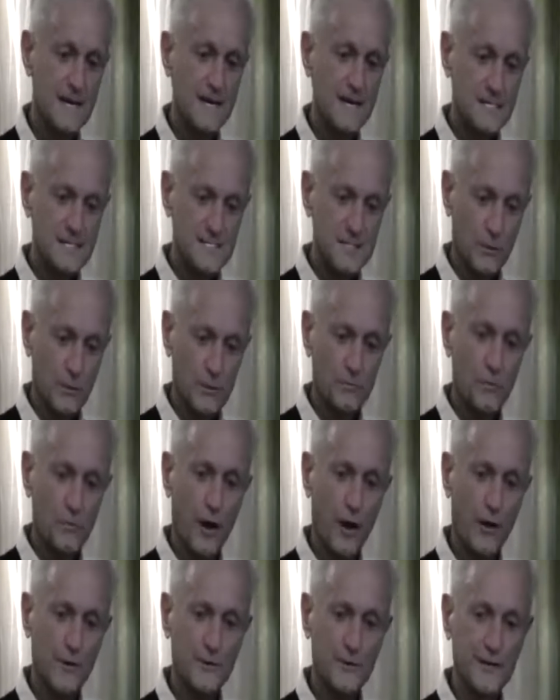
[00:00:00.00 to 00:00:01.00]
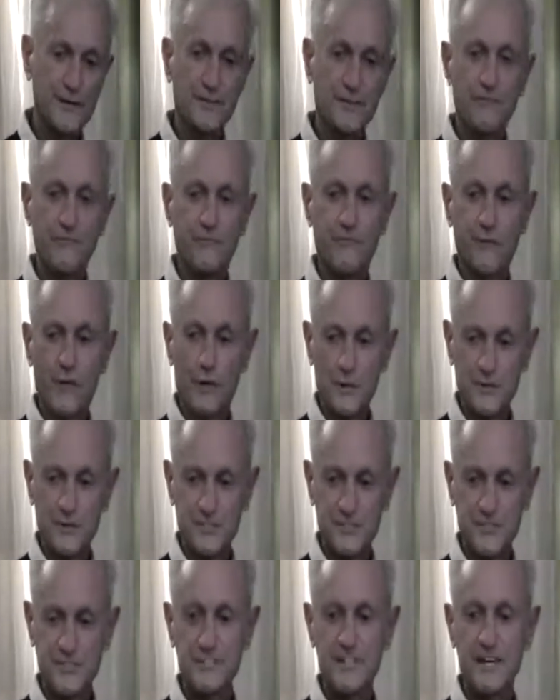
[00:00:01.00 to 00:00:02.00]
So we brought her in. The
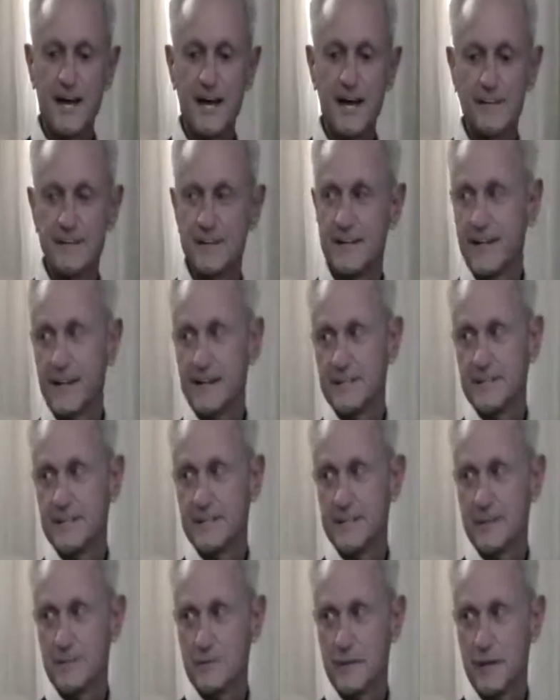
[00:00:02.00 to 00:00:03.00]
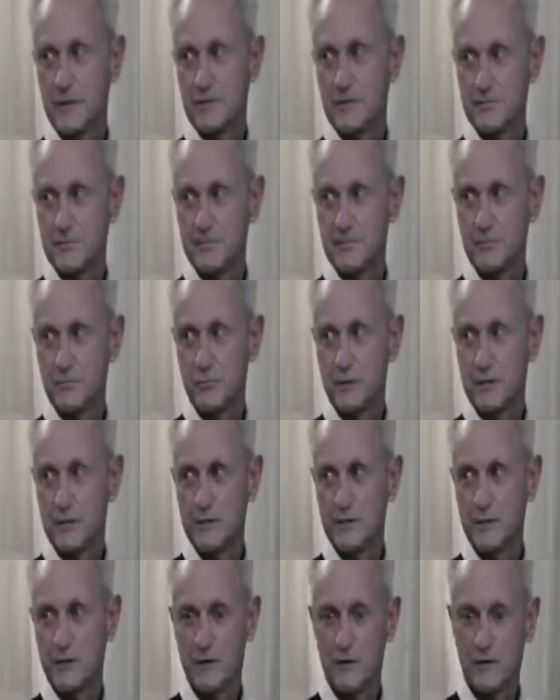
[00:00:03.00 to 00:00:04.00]
first day that I did hypnosis
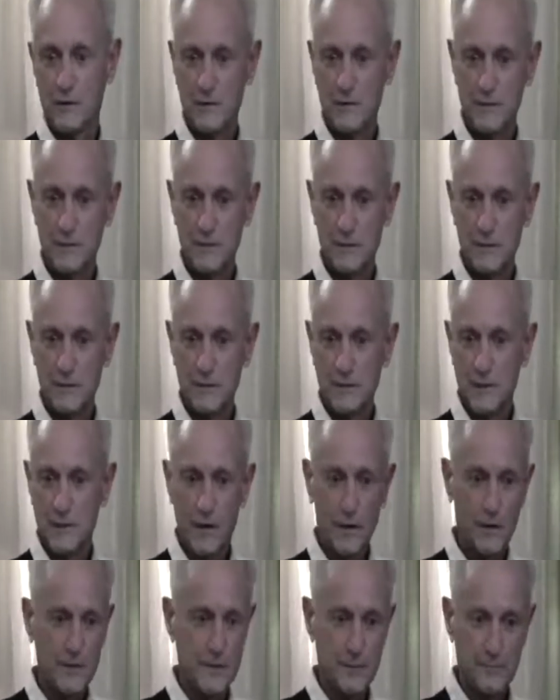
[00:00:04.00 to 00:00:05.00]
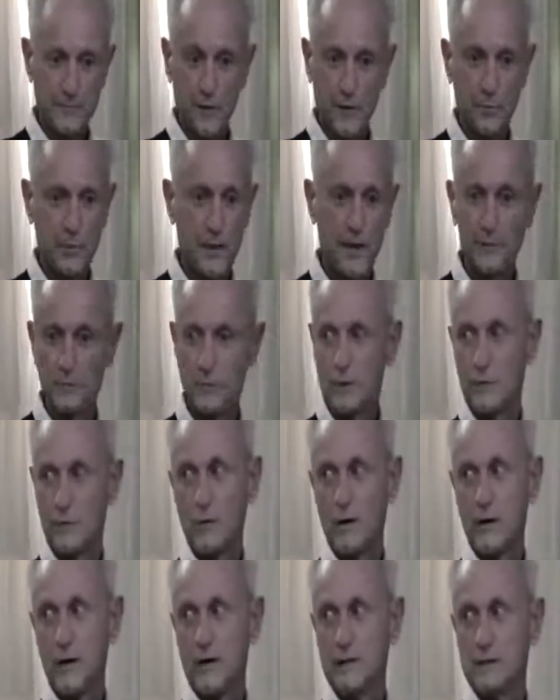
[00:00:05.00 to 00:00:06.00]
with her, her pain went
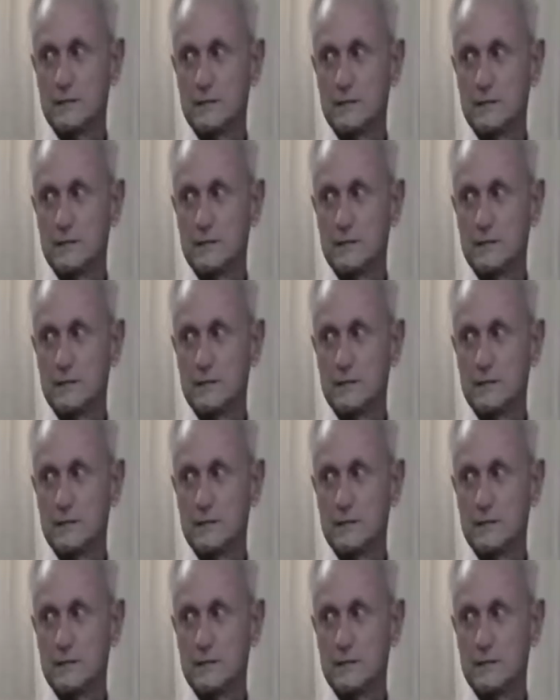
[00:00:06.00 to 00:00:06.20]
away,